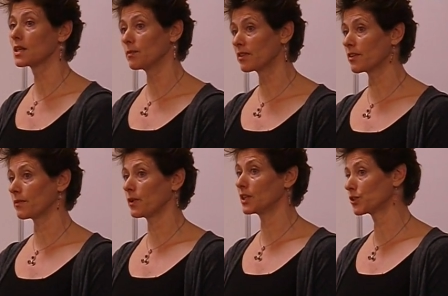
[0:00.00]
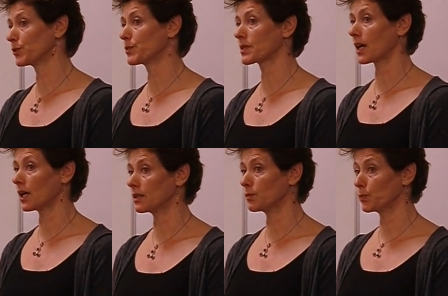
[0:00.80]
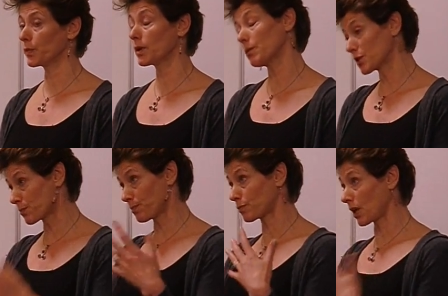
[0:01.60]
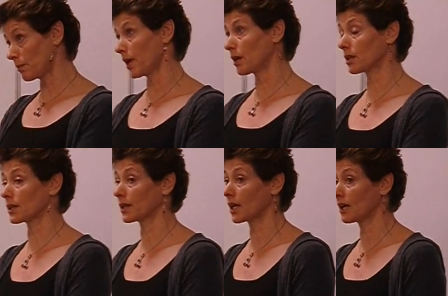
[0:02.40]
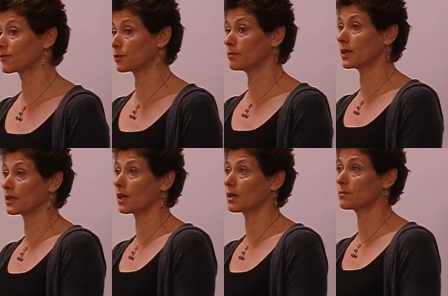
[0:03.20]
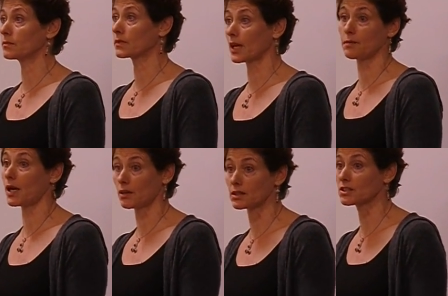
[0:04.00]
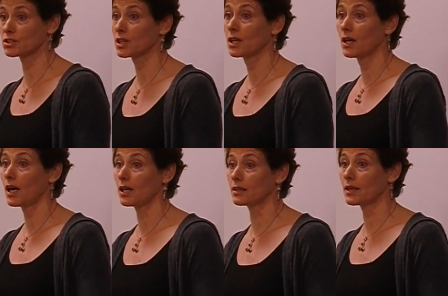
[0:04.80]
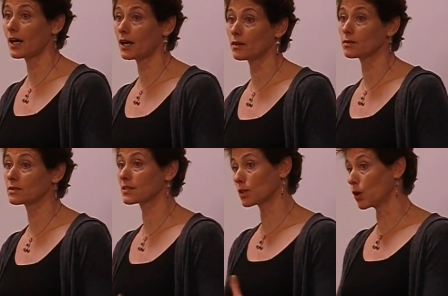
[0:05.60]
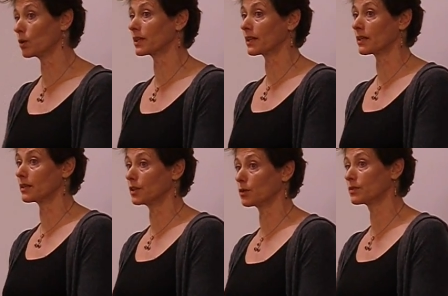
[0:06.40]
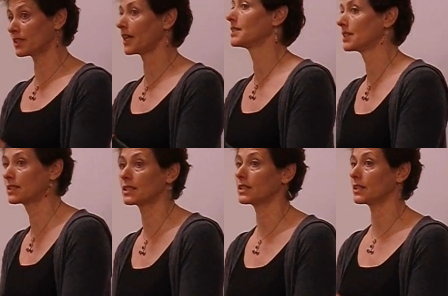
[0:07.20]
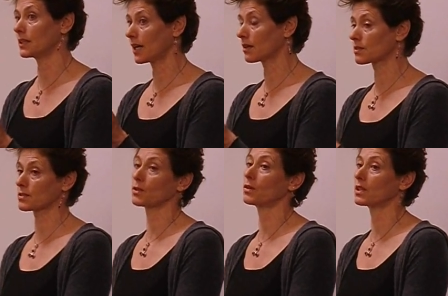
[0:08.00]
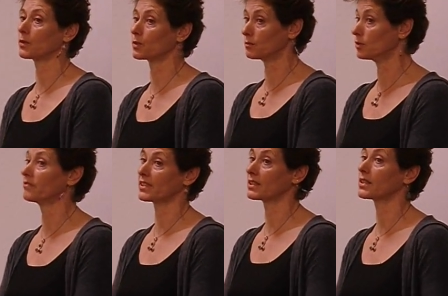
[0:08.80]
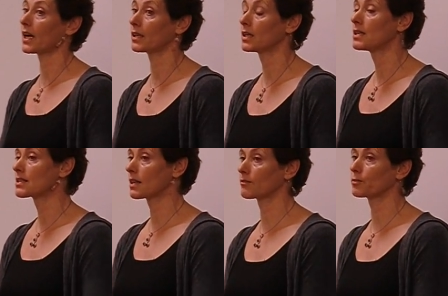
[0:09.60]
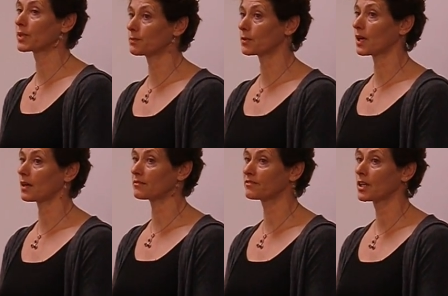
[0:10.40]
some of the issues that, primarily, I have to admit, gay marriage and how slowly, DADT and how slowly we're moving in that. Several people have